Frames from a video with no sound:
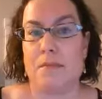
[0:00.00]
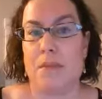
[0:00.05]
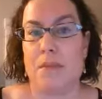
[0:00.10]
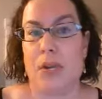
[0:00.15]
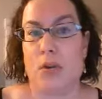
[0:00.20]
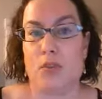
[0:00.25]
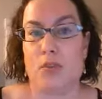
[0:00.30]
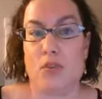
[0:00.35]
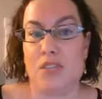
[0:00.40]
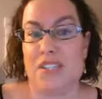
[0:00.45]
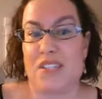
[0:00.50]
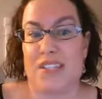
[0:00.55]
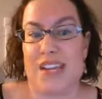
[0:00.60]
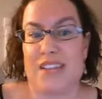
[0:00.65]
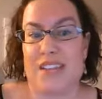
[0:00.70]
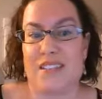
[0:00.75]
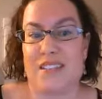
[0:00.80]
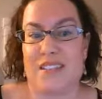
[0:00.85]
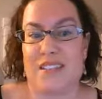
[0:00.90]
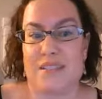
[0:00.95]
looks
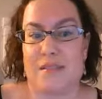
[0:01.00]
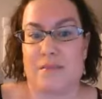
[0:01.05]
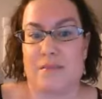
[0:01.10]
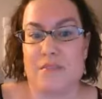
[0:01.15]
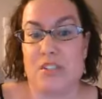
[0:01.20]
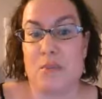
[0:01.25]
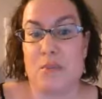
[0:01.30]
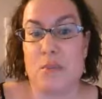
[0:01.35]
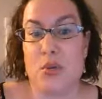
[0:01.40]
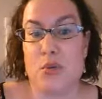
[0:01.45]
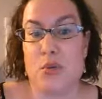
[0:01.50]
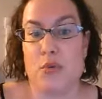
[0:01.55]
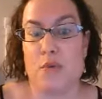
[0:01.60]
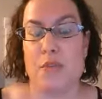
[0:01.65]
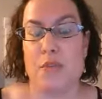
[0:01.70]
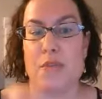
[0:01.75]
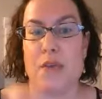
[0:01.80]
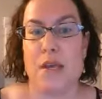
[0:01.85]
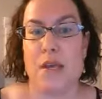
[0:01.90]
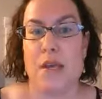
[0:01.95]
nice and
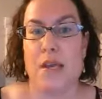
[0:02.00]
smooth.